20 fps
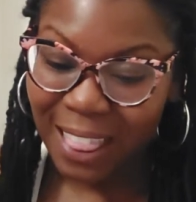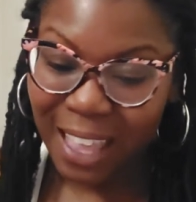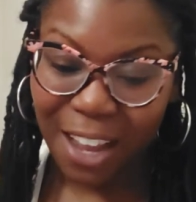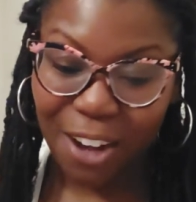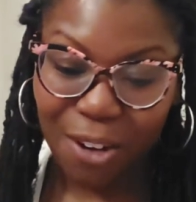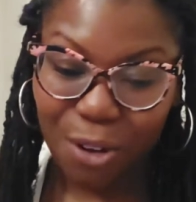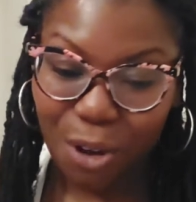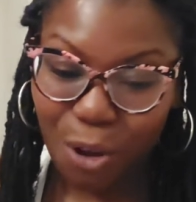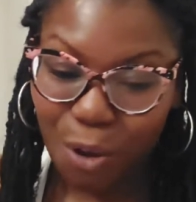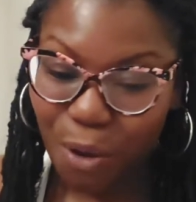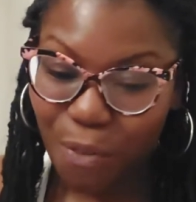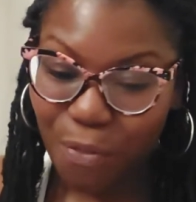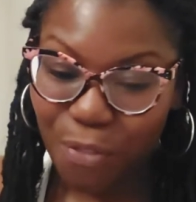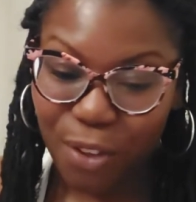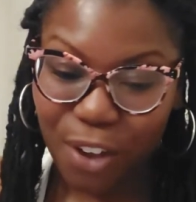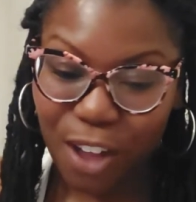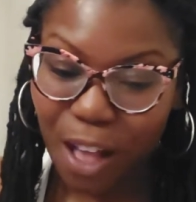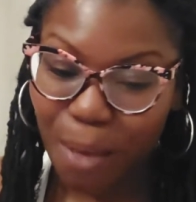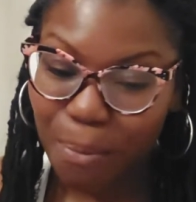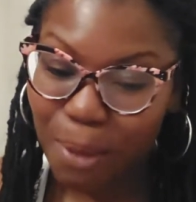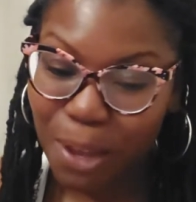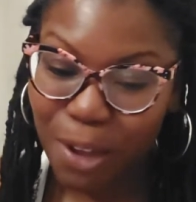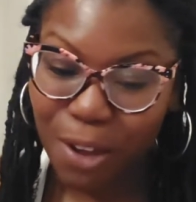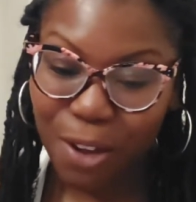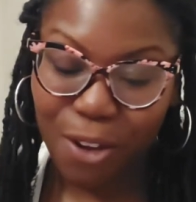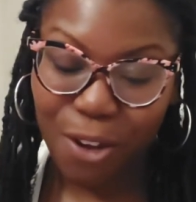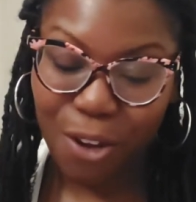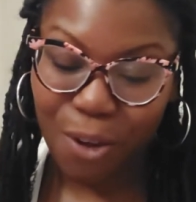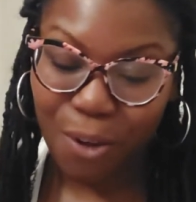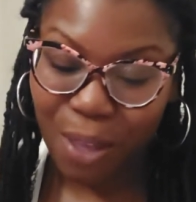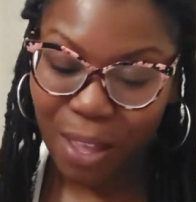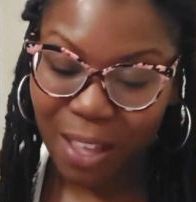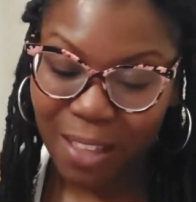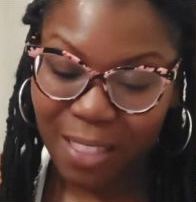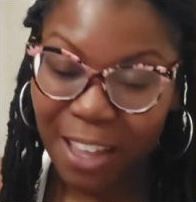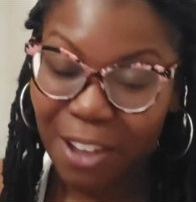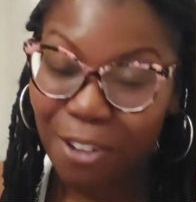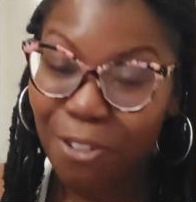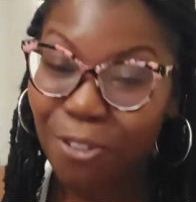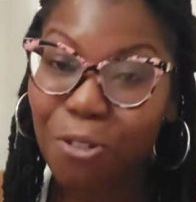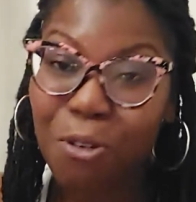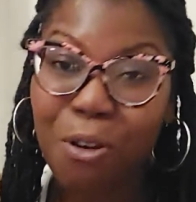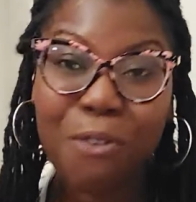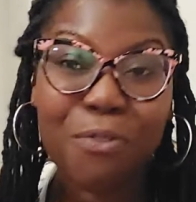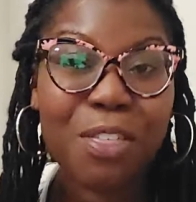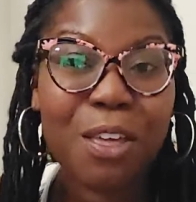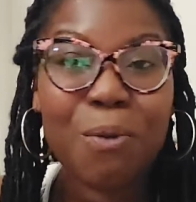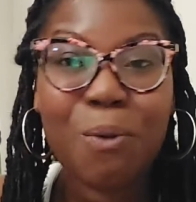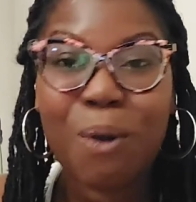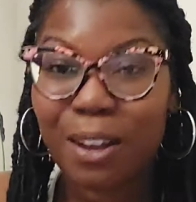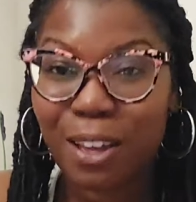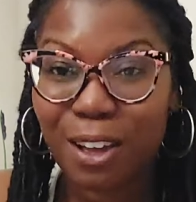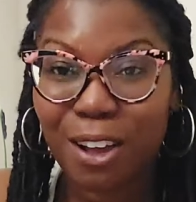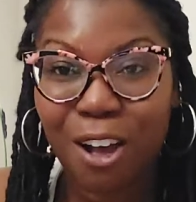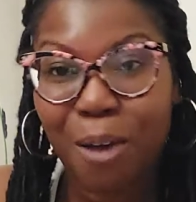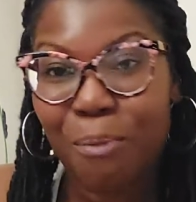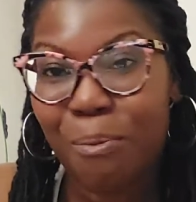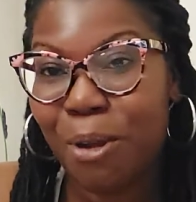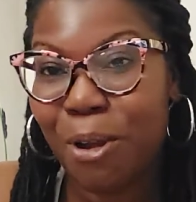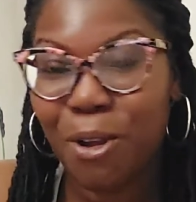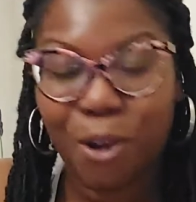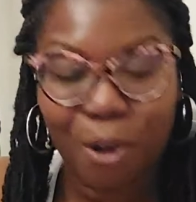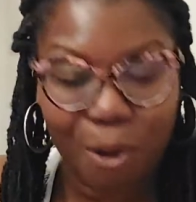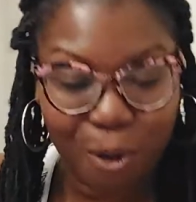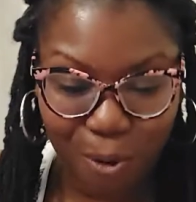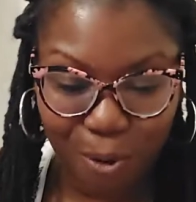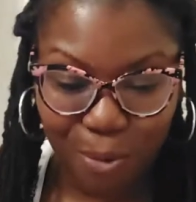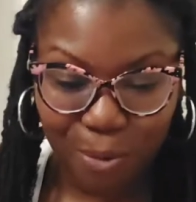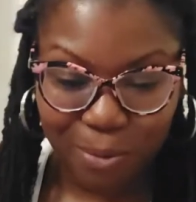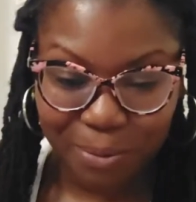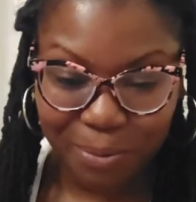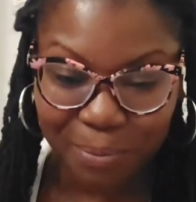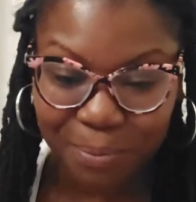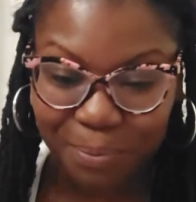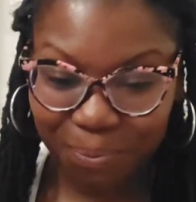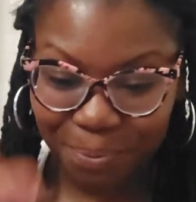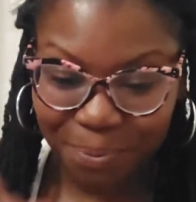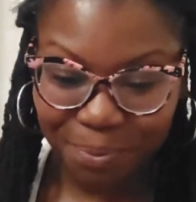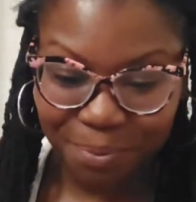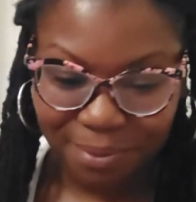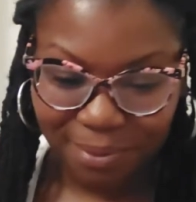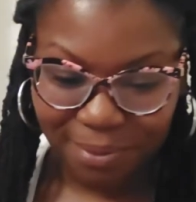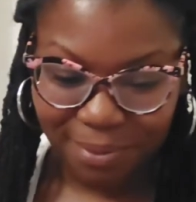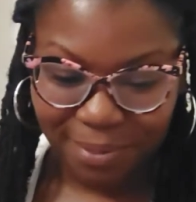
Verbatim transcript: they don't know if they're coming or going. They don't know if they want to come or go. Mm-hmm.